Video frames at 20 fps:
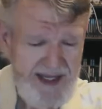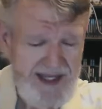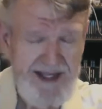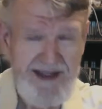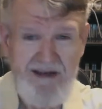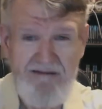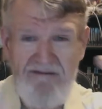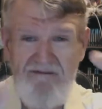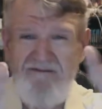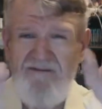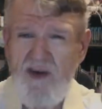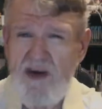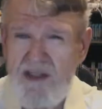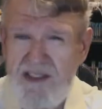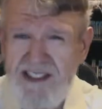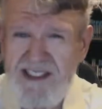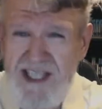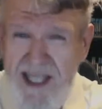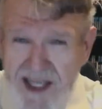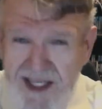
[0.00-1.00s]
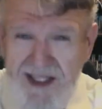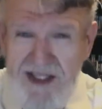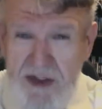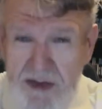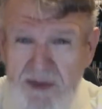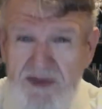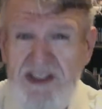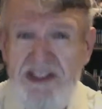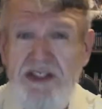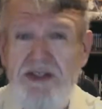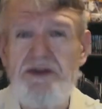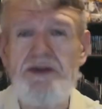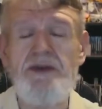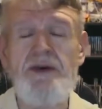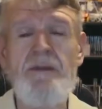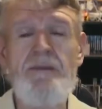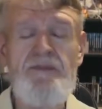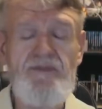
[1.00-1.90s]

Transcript: and then the first thing you do